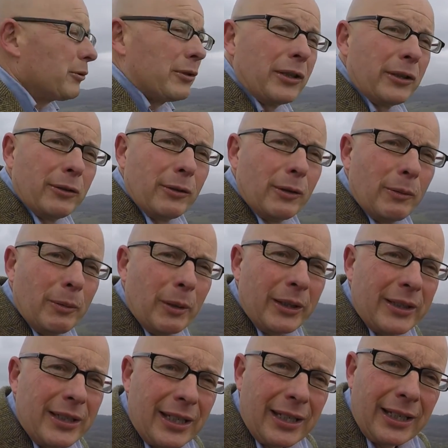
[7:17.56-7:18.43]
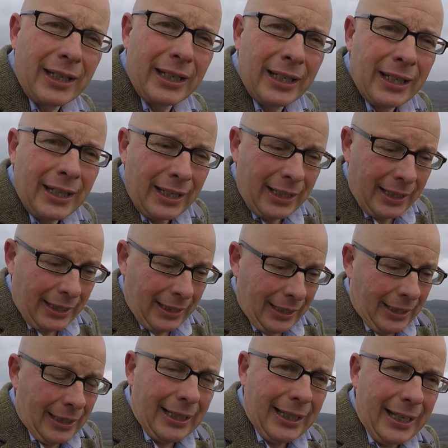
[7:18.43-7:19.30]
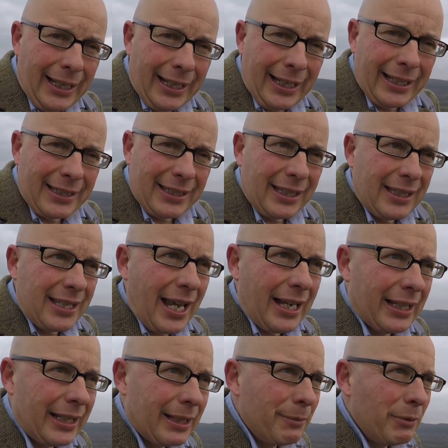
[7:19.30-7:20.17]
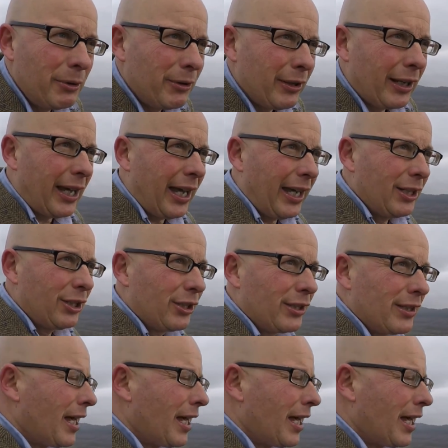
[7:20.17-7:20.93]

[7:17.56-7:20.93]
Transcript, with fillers: do, but uh, clearly it's a telecommunications